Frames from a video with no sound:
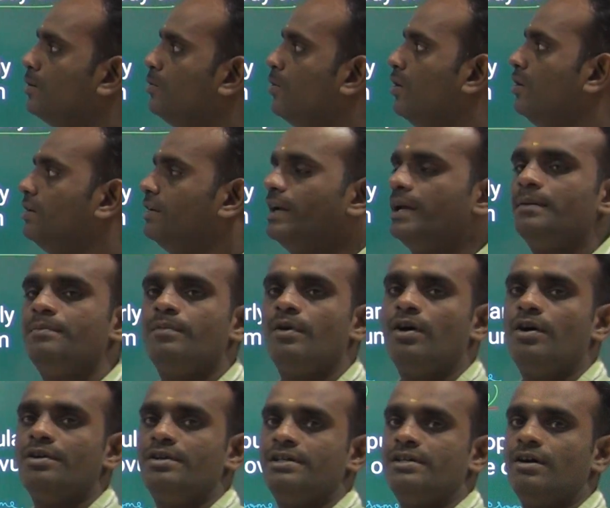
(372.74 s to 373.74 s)
Golgi
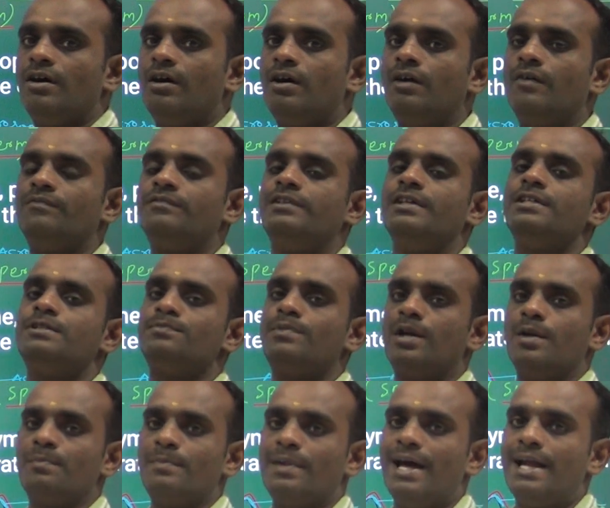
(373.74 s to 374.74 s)
body of the
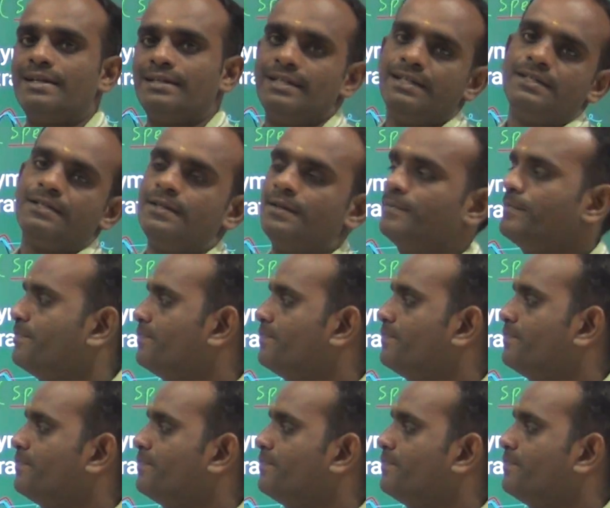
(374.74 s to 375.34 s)
spermatid.